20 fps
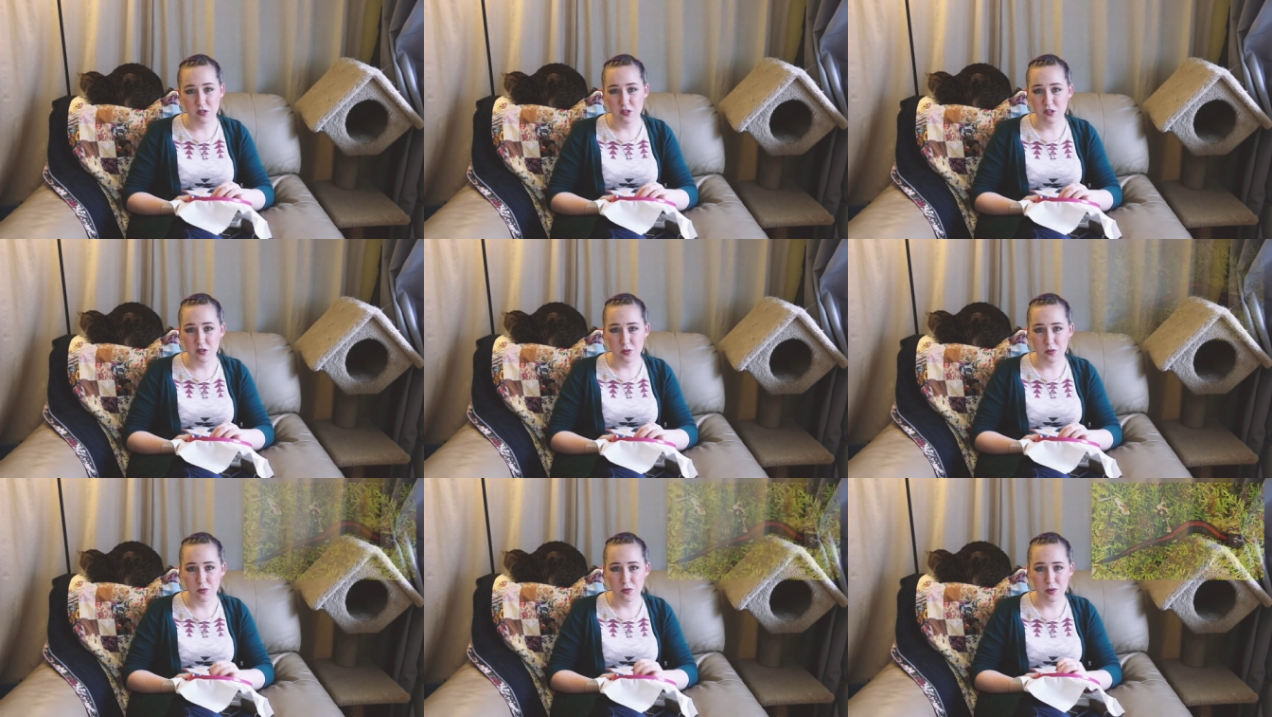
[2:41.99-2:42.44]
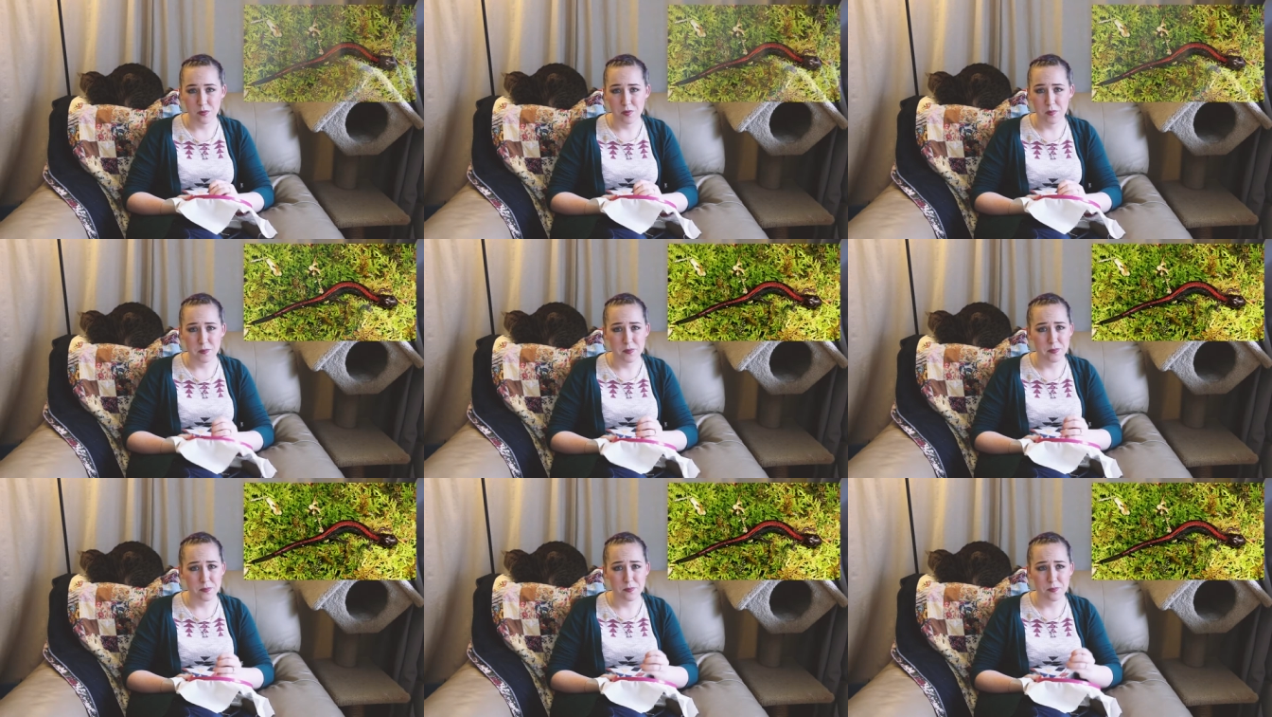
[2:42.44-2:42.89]
so it would
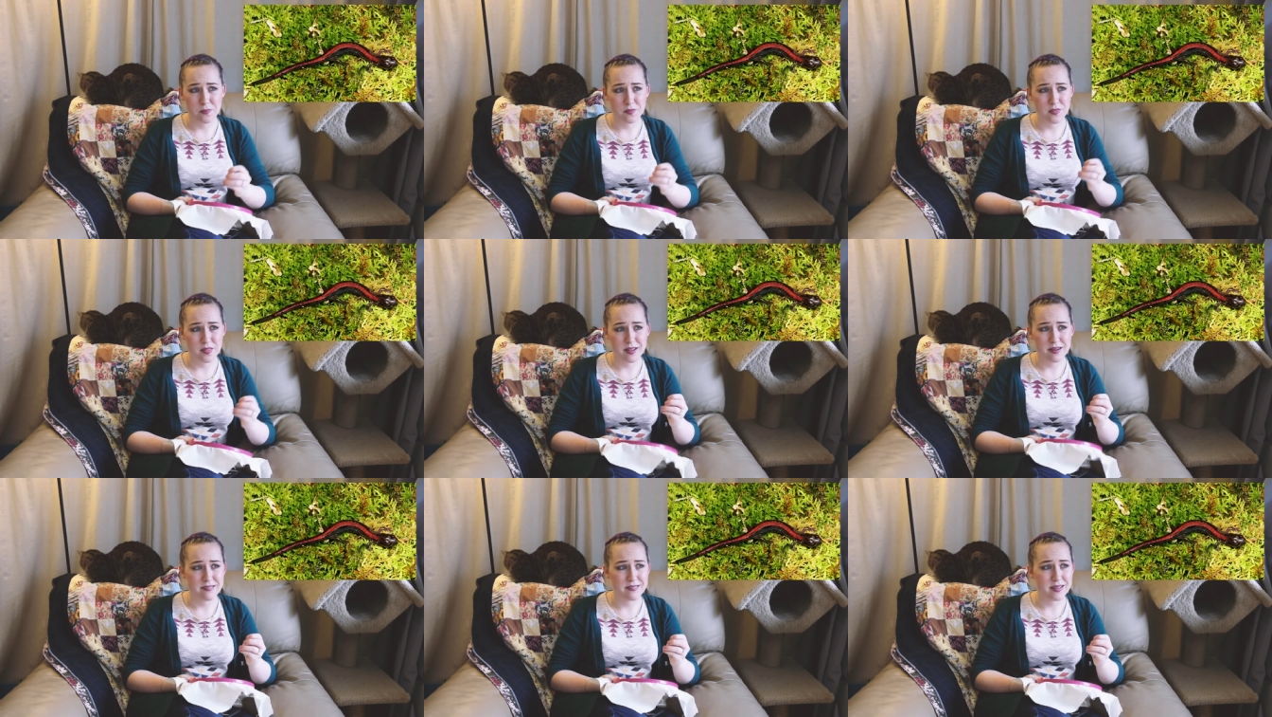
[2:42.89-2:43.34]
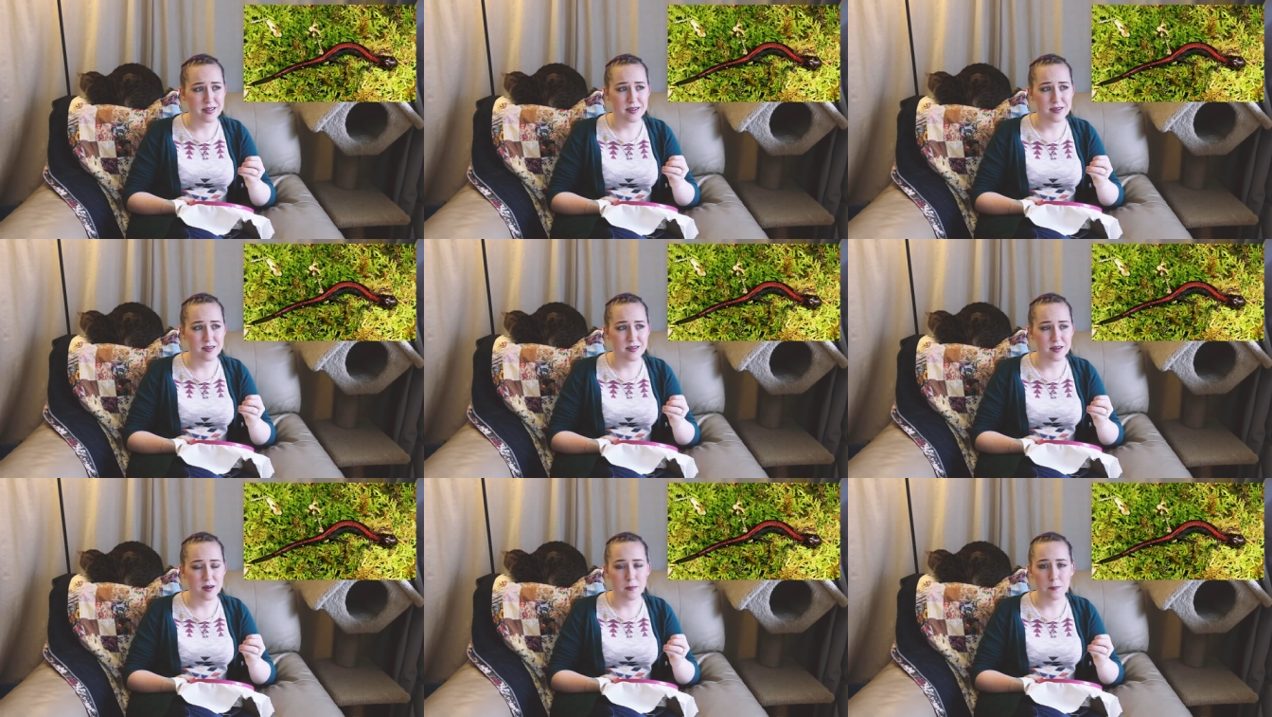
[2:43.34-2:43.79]
be things like
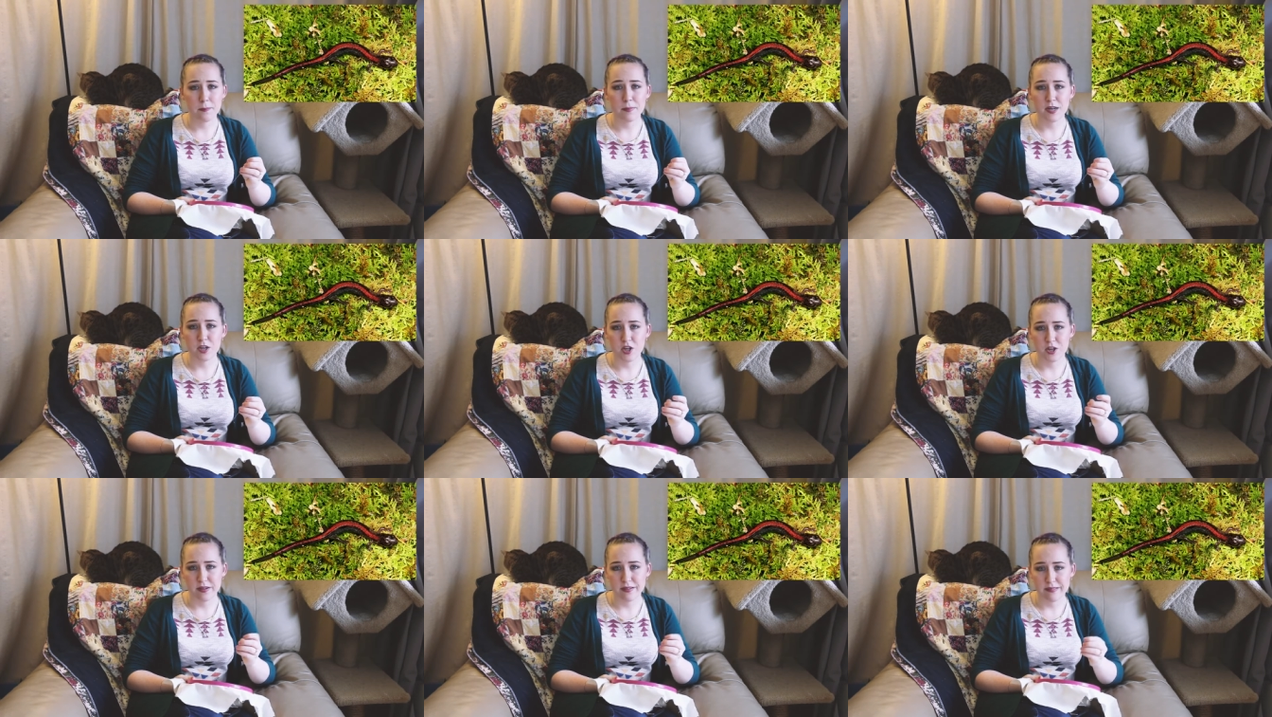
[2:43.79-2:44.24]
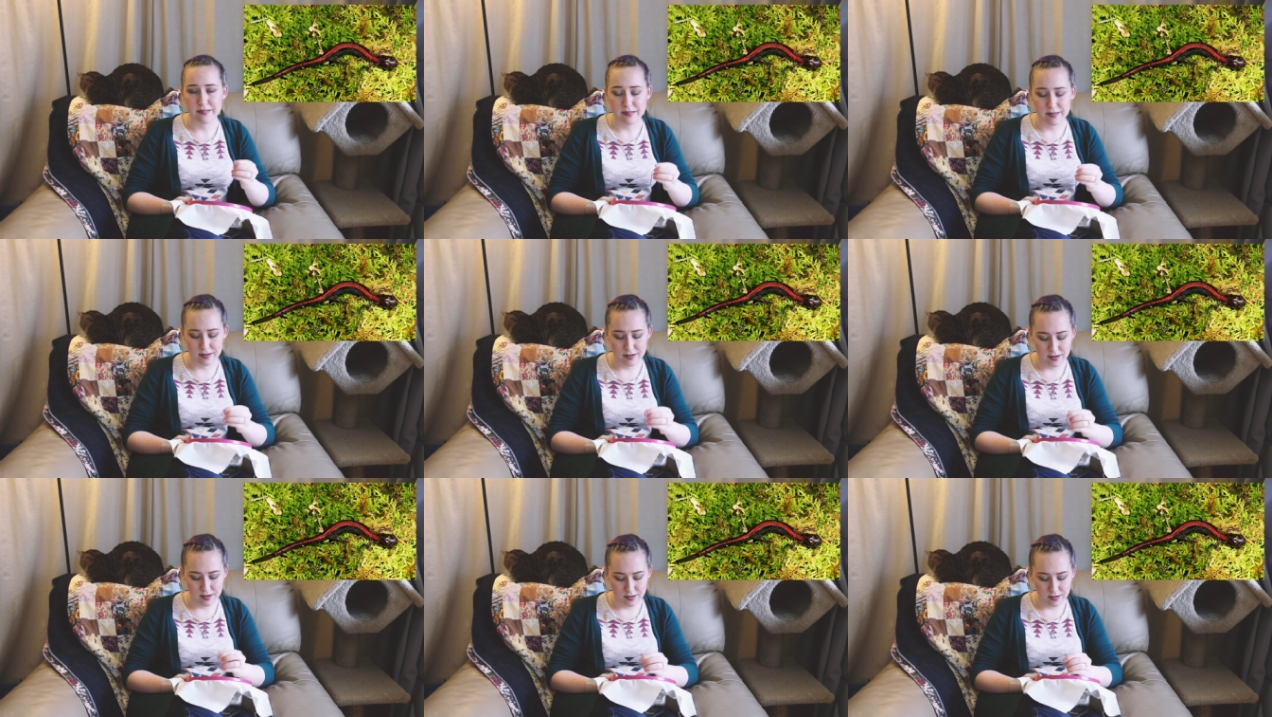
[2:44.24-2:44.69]
little midges and
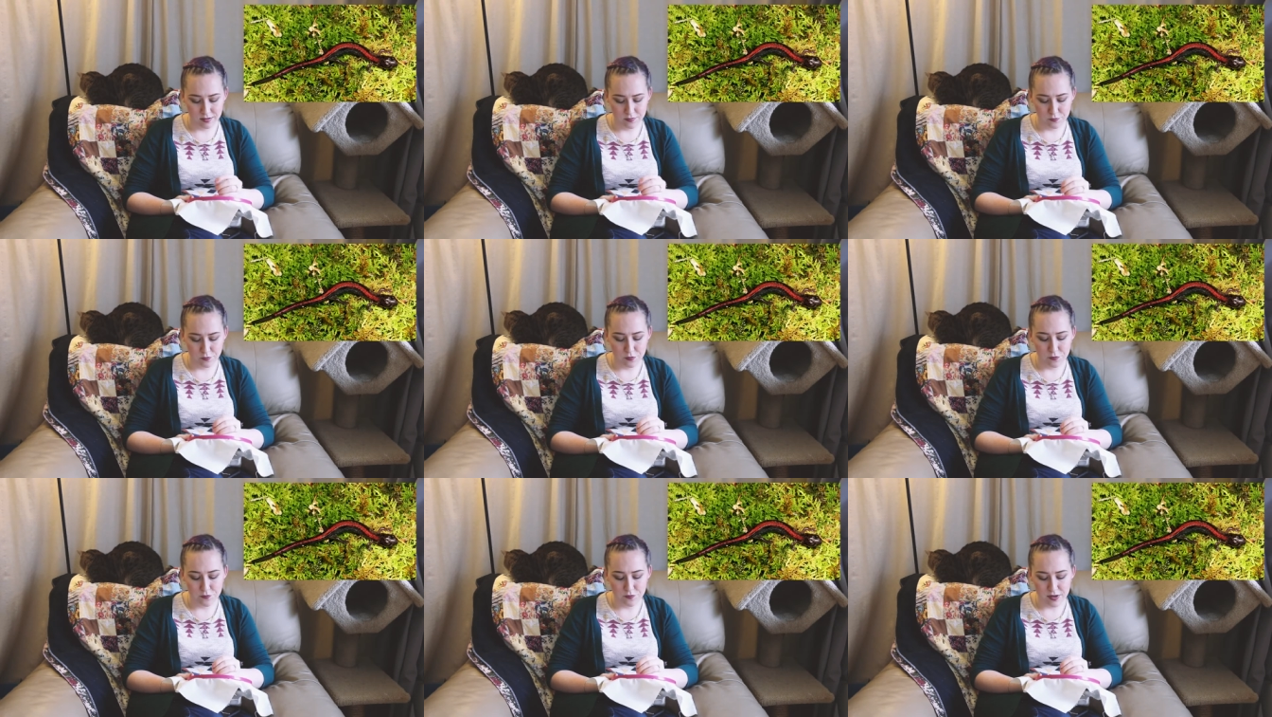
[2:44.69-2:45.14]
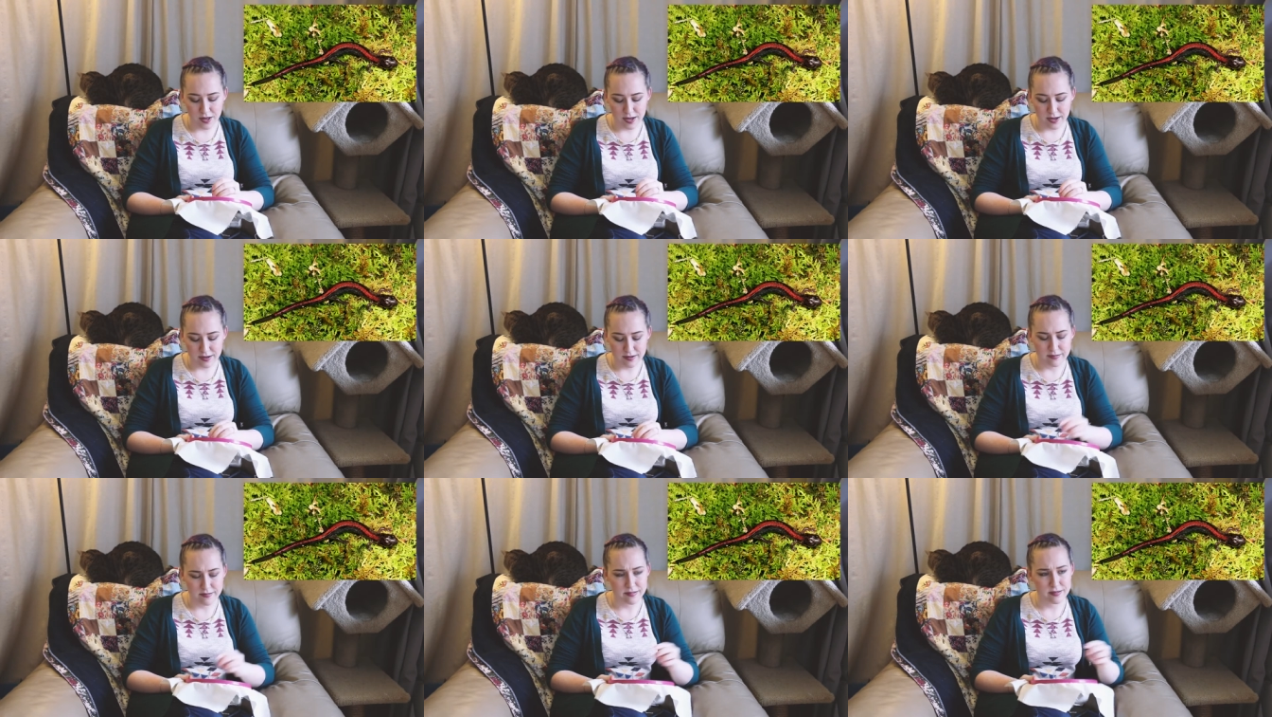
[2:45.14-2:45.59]
little fruit
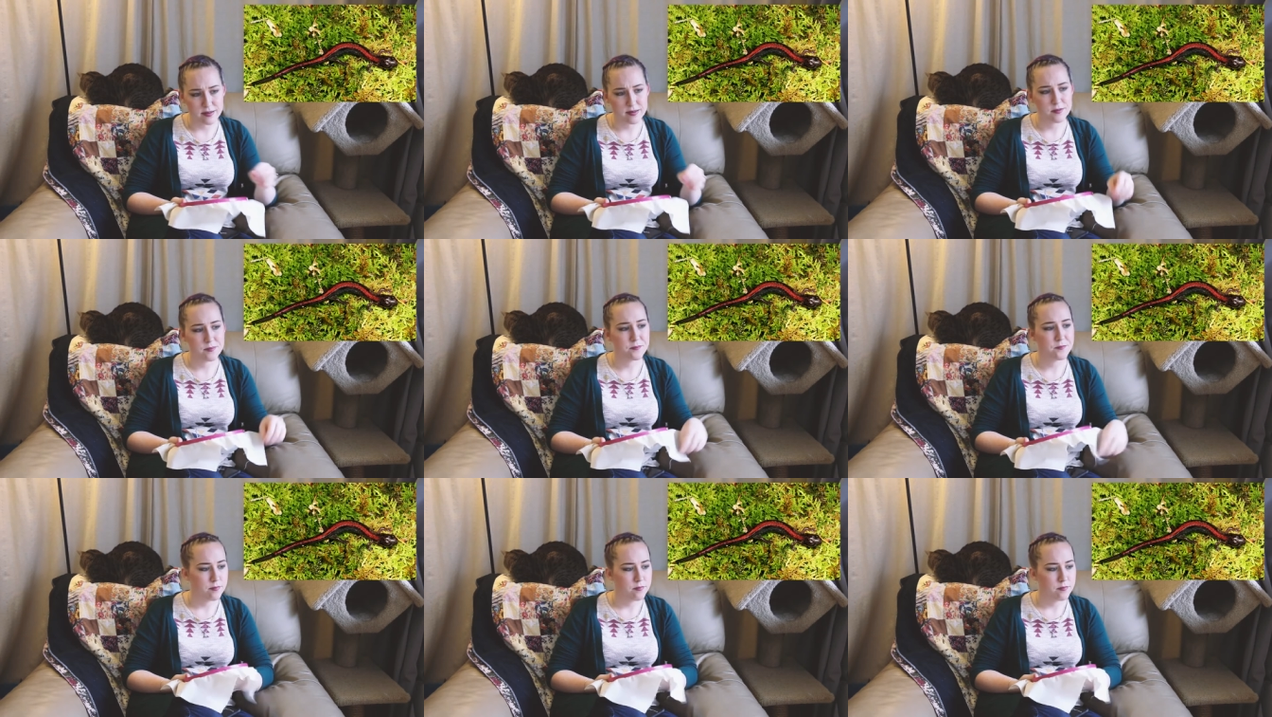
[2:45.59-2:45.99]
flies and